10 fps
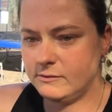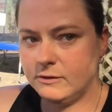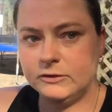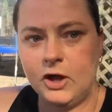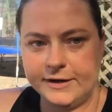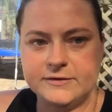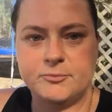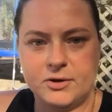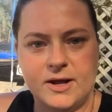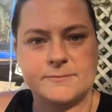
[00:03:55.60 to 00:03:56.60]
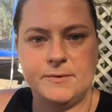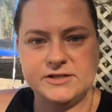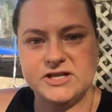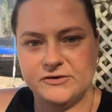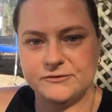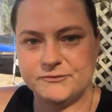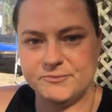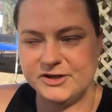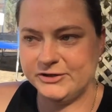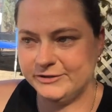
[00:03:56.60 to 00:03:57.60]
like the product myself,
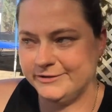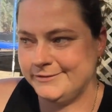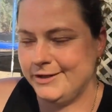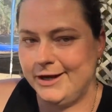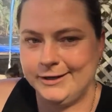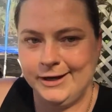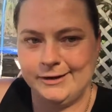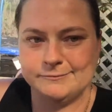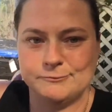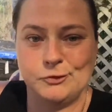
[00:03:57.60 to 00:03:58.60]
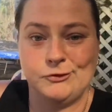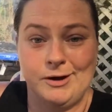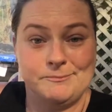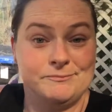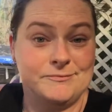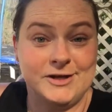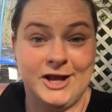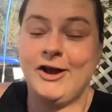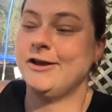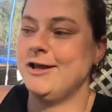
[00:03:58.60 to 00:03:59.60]
because I can't bullcrap, you
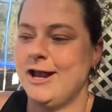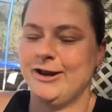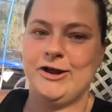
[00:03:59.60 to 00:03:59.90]
know, I can't